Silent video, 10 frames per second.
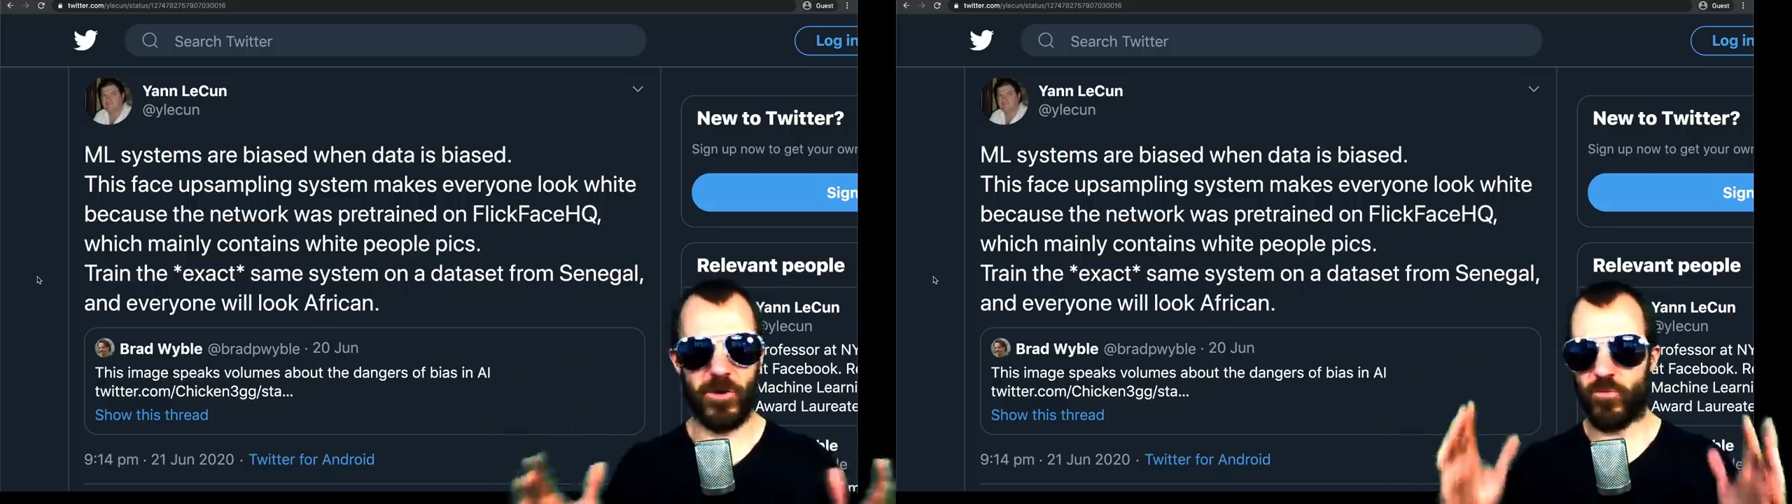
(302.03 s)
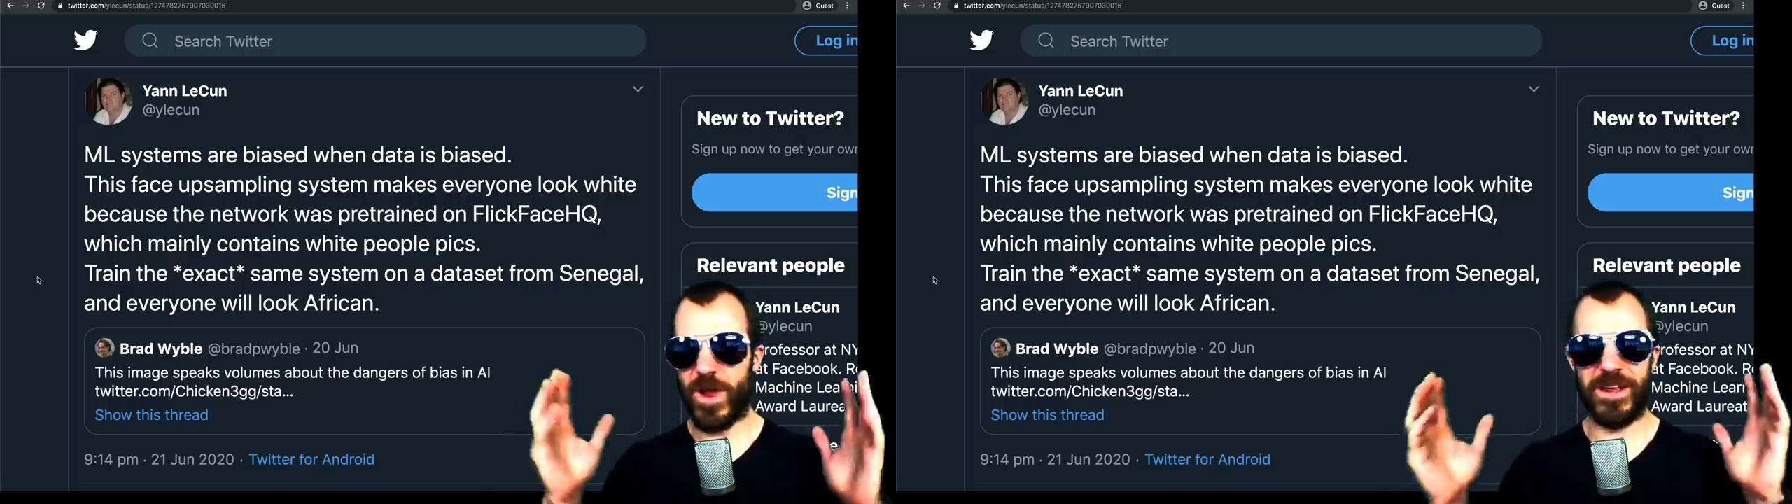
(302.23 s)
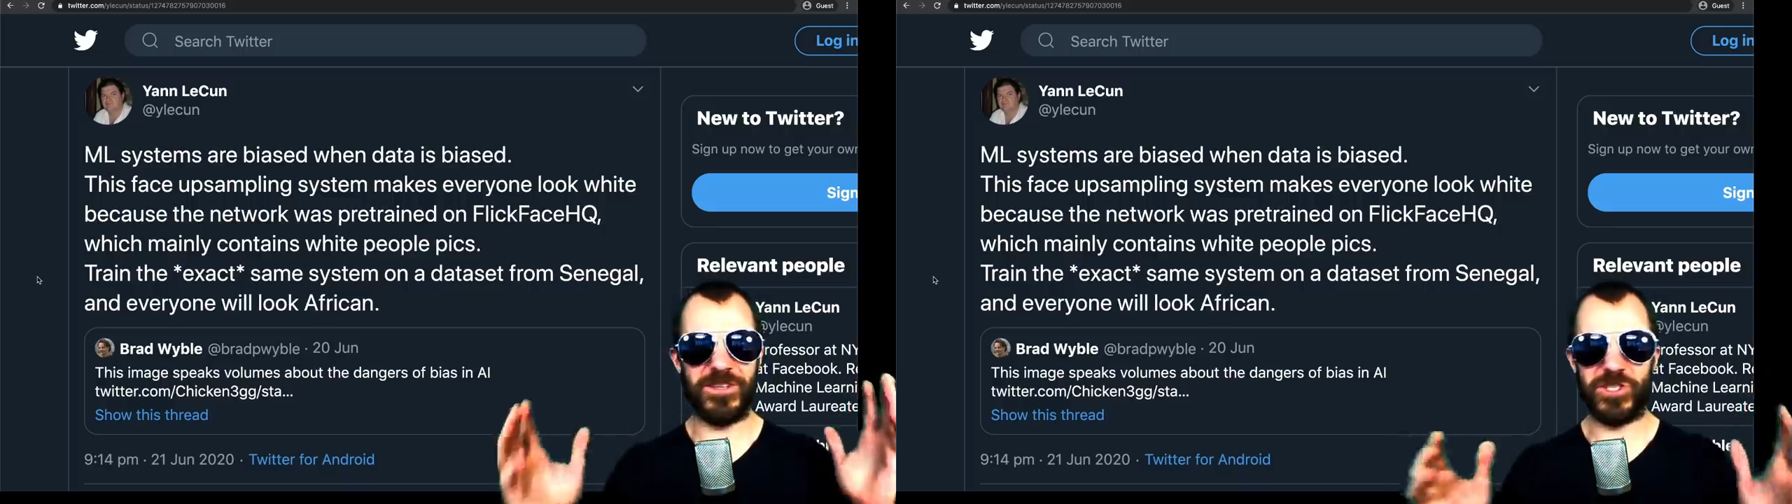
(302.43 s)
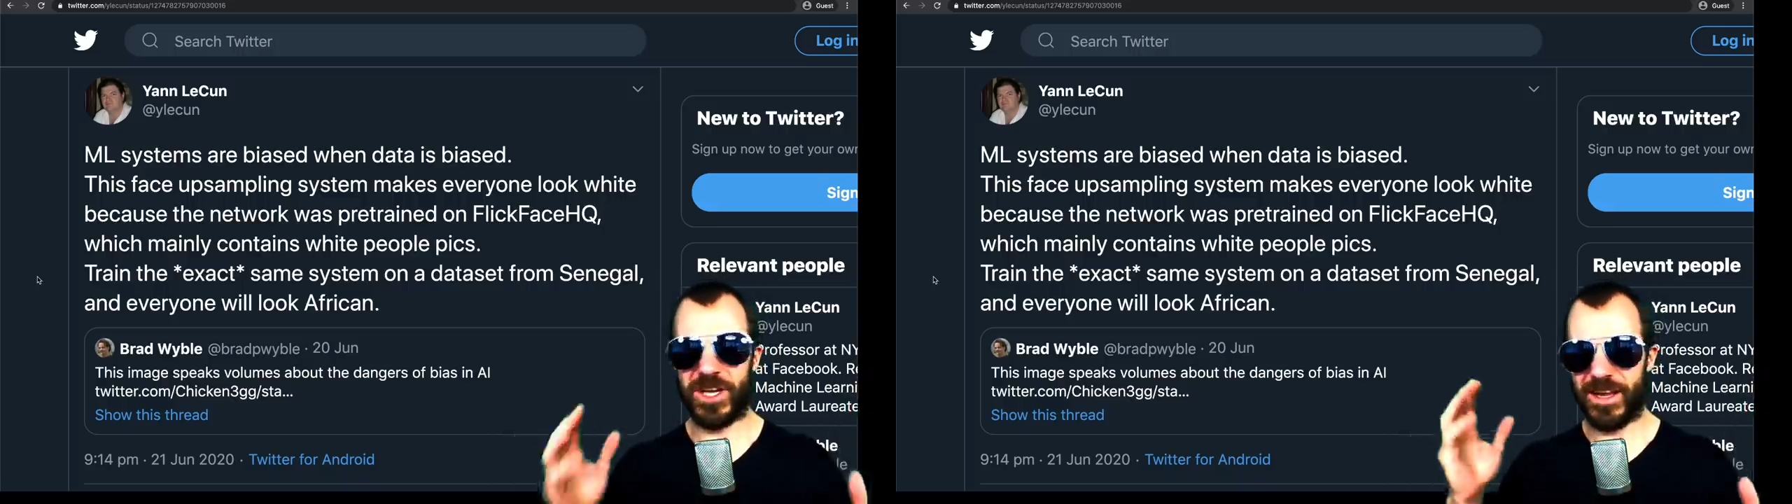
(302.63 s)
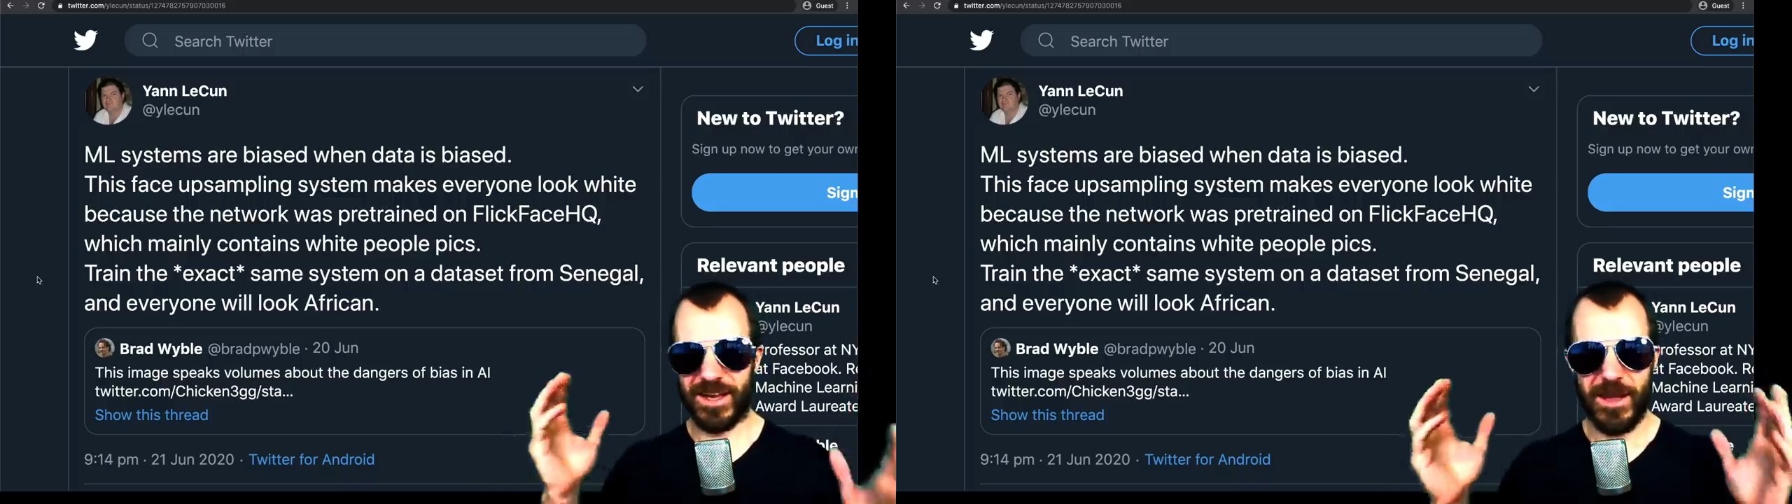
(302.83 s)

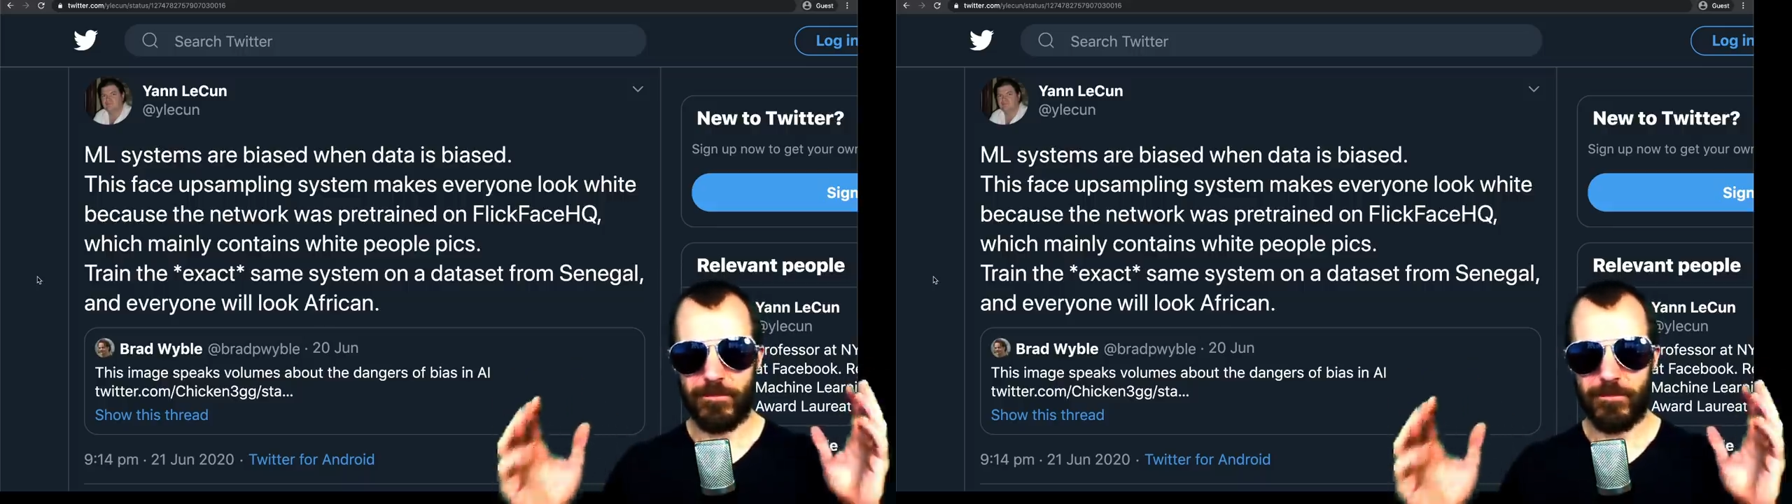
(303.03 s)
ranging